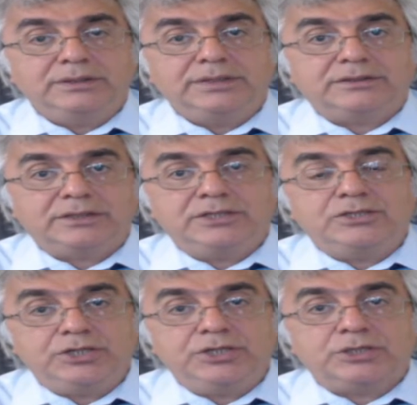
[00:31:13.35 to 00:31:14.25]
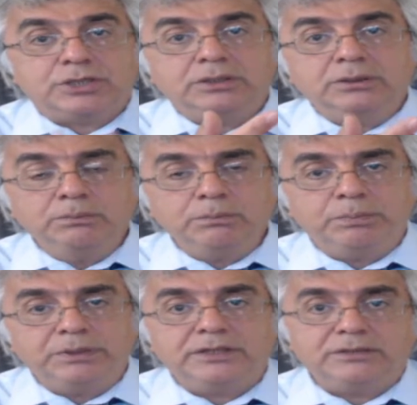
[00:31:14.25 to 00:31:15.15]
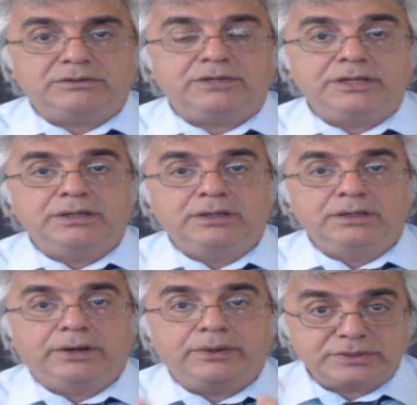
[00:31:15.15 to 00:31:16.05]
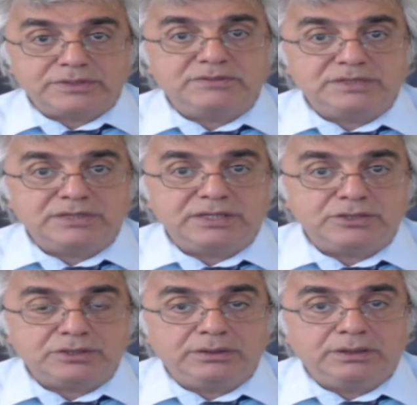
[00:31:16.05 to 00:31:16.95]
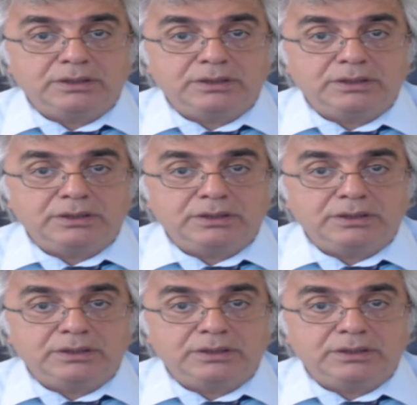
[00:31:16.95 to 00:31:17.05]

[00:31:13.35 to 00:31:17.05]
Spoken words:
that can change completely our civilization,